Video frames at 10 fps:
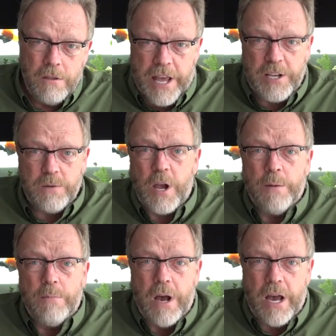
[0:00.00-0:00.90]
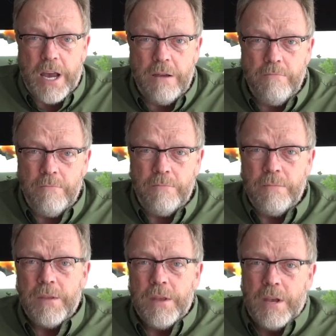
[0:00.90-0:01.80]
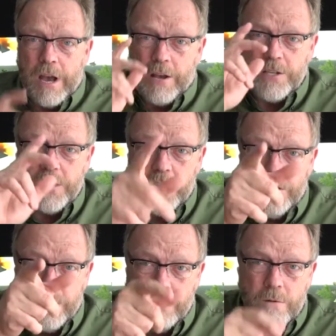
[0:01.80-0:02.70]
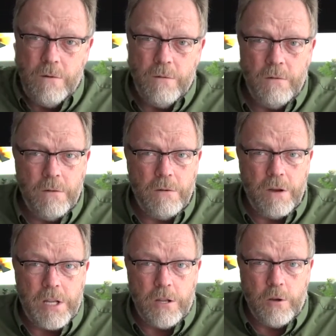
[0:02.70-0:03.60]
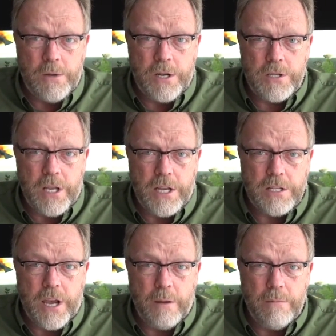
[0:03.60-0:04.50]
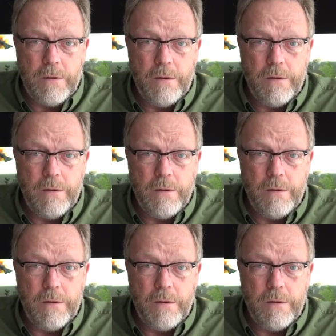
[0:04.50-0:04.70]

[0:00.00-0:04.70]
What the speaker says: Thanks for coming by. I'll see you on the Luminous Landscape.